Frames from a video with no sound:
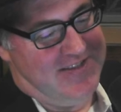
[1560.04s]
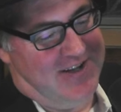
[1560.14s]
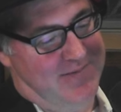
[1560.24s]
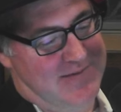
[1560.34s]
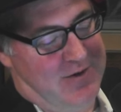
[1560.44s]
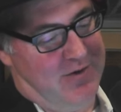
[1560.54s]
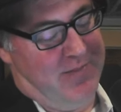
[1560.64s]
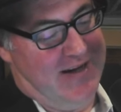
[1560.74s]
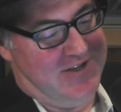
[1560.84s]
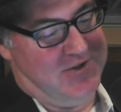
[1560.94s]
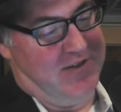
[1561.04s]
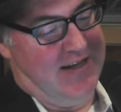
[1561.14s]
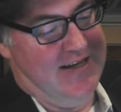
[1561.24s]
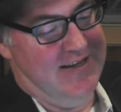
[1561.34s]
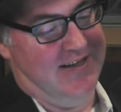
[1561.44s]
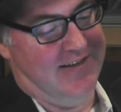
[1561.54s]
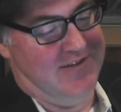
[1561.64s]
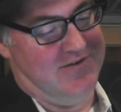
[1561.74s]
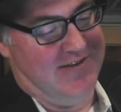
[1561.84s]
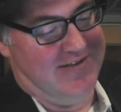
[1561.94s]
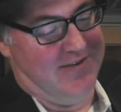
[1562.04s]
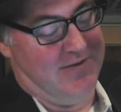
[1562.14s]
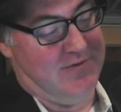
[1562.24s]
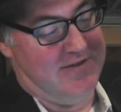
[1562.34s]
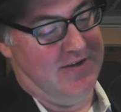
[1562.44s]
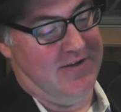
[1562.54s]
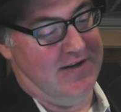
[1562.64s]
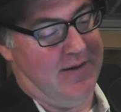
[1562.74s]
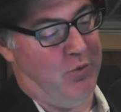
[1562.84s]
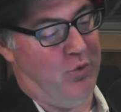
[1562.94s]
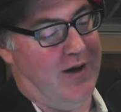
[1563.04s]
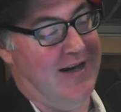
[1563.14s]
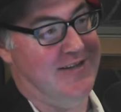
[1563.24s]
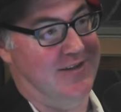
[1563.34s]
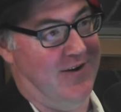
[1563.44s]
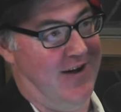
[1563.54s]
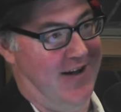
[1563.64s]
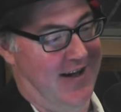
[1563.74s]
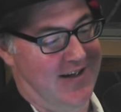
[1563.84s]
times they would make sure the heating in the dressing room was turned up way too high